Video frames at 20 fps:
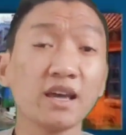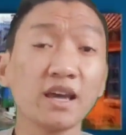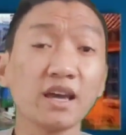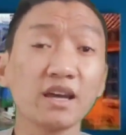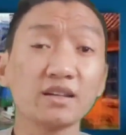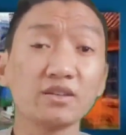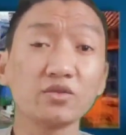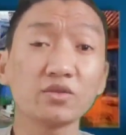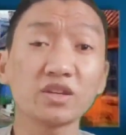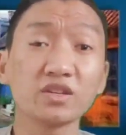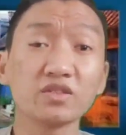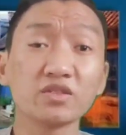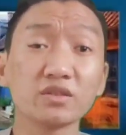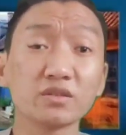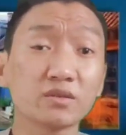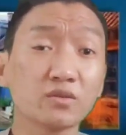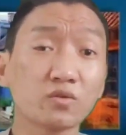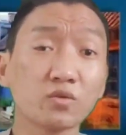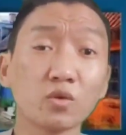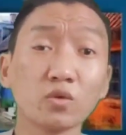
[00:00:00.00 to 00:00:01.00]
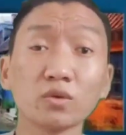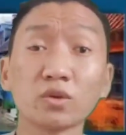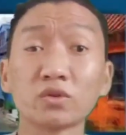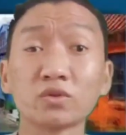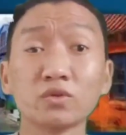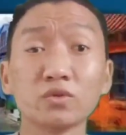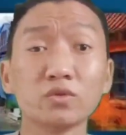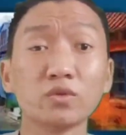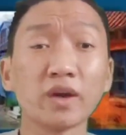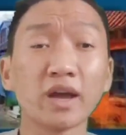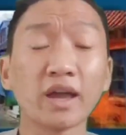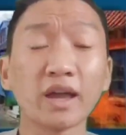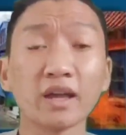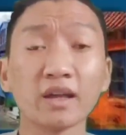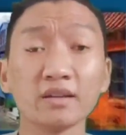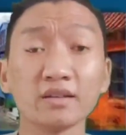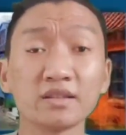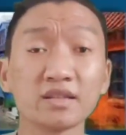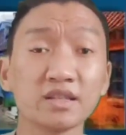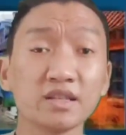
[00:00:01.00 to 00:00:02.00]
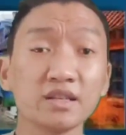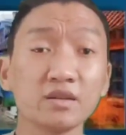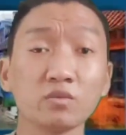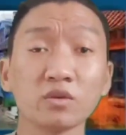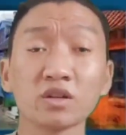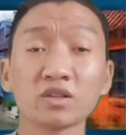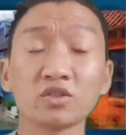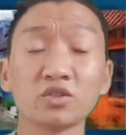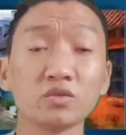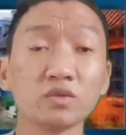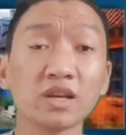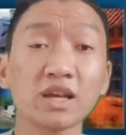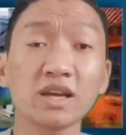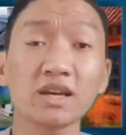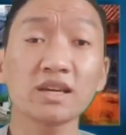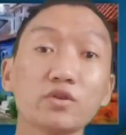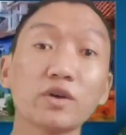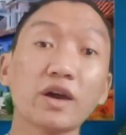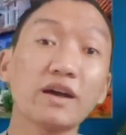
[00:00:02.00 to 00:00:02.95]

and you can just scroll through and see what you like.